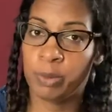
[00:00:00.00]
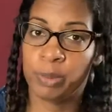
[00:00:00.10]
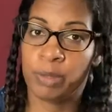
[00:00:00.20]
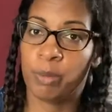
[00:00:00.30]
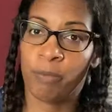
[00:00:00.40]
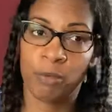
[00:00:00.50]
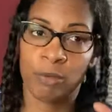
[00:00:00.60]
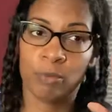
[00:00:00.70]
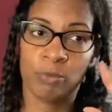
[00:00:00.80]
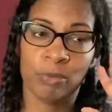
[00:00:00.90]
So if
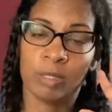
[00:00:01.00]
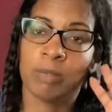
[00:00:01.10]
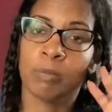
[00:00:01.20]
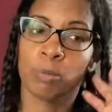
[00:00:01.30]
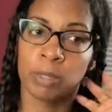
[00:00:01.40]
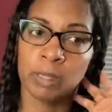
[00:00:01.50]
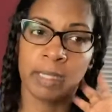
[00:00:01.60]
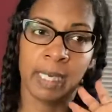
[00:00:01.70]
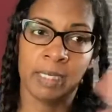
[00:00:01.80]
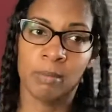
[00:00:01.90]
you're really, really
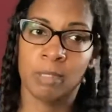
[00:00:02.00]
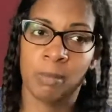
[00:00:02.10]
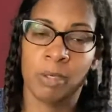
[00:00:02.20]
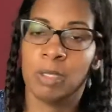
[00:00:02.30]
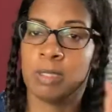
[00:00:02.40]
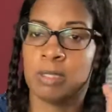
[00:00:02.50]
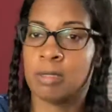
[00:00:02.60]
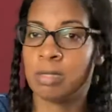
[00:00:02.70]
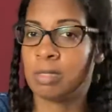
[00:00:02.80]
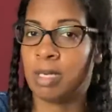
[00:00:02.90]
adamant about it, this
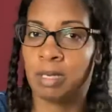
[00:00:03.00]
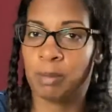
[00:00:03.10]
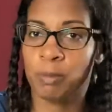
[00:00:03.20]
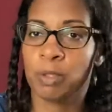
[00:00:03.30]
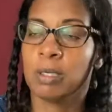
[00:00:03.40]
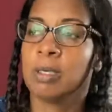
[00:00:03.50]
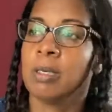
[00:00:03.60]
is not the book.